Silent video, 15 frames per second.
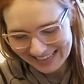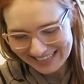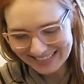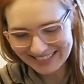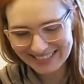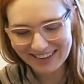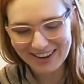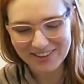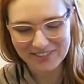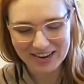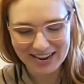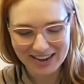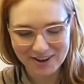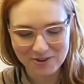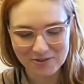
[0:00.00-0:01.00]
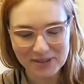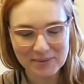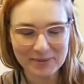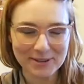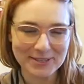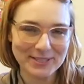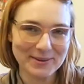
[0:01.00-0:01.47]
So if I only
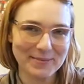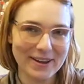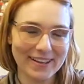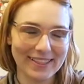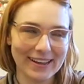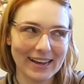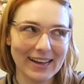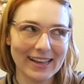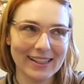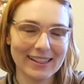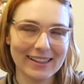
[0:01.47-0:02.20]
posted about that,